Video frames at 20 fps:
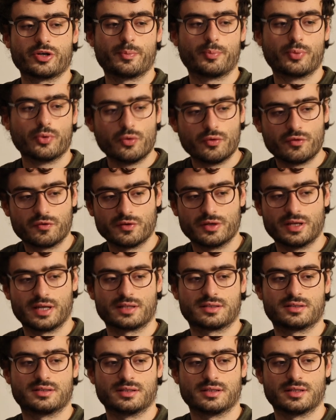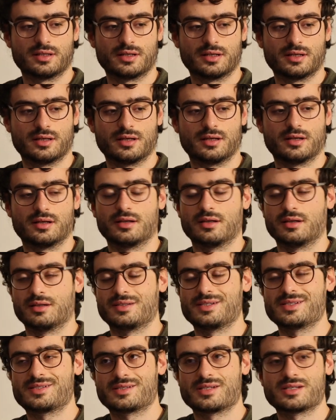the proof that
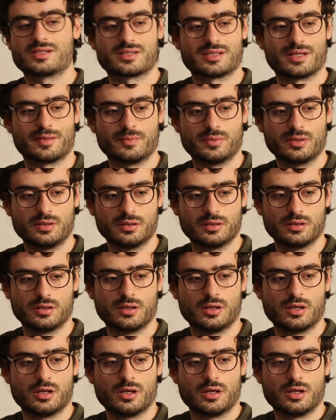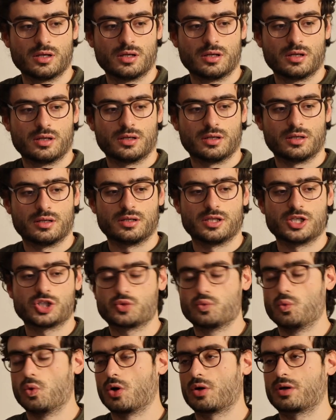this system
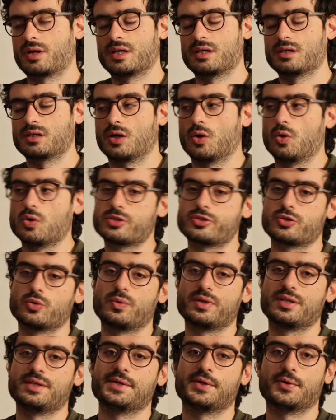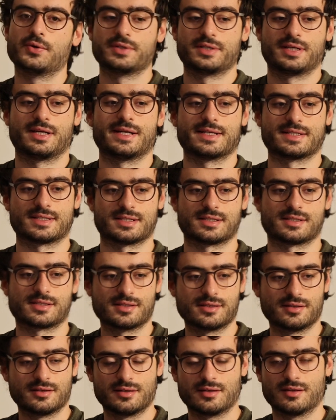is working also with the old
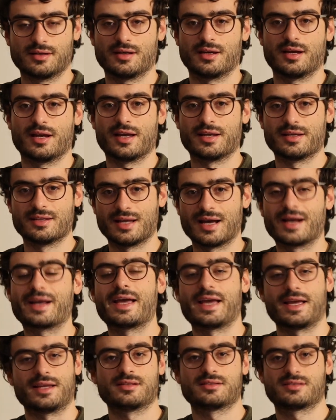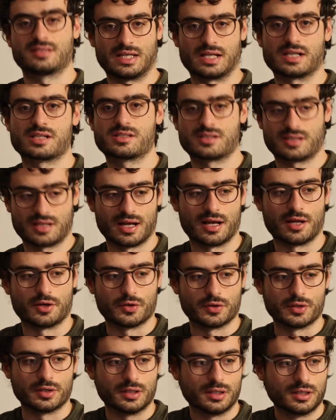lenses. And again, thanks
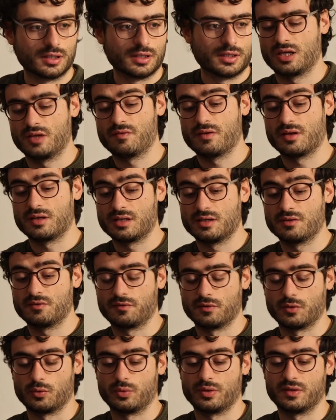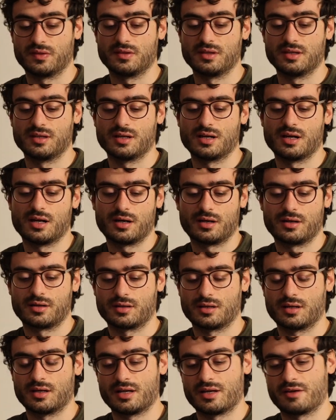Canon. Even if with the
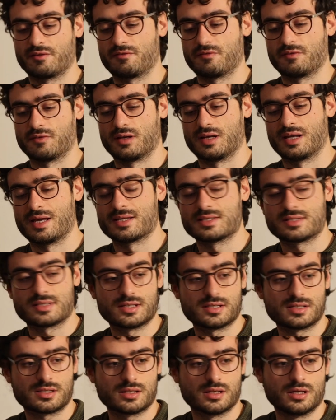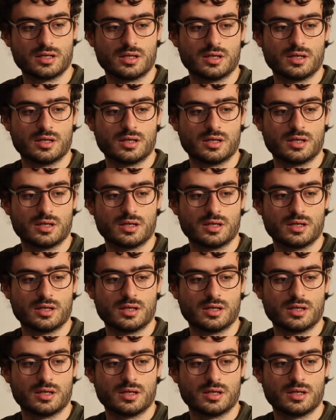RF lenses